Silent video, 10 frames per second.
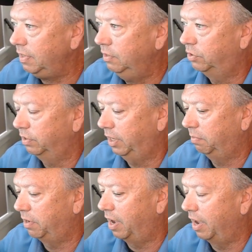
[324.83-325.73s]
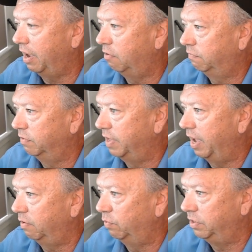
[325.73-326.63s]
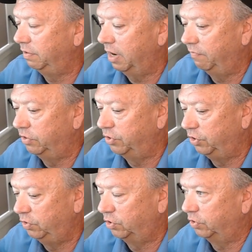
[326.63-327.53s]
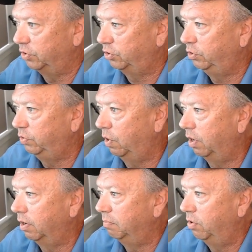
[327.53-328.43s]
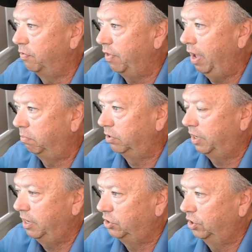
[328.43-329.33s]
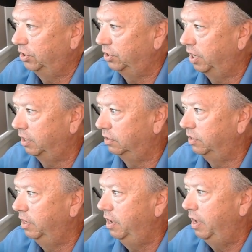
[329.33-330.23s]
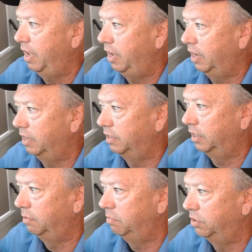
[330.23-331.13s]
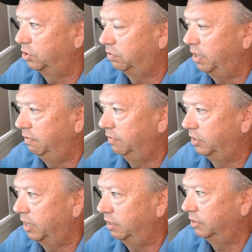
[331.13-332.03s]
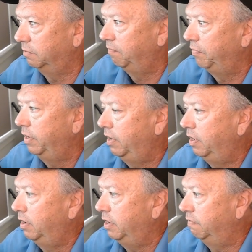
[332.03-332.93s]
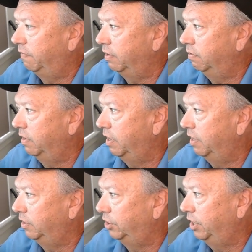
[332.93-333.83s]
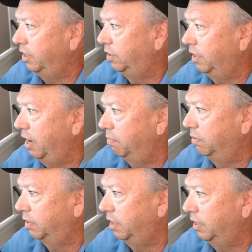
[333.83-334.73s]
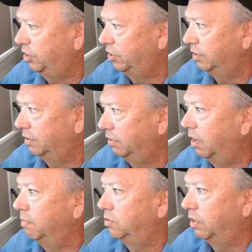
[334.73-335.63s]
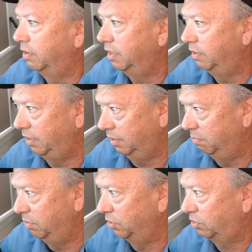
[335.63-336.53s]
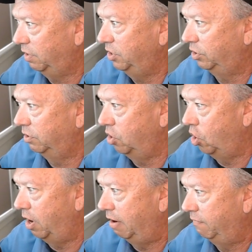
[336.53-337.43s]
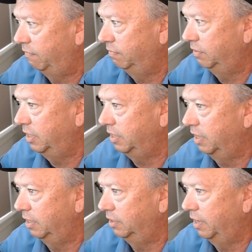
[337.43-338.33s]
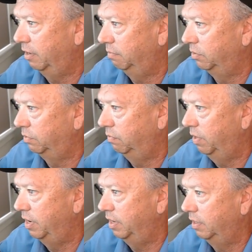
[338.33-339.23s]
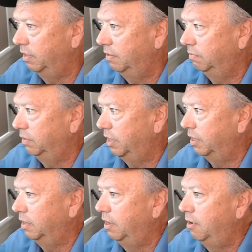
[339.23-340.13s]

So keep an eye out for that when you have your users who are both application entitled and administrative entitled. If I go ahead and take the application, or I'm sorry, the administration off, take that entitlement away, okay,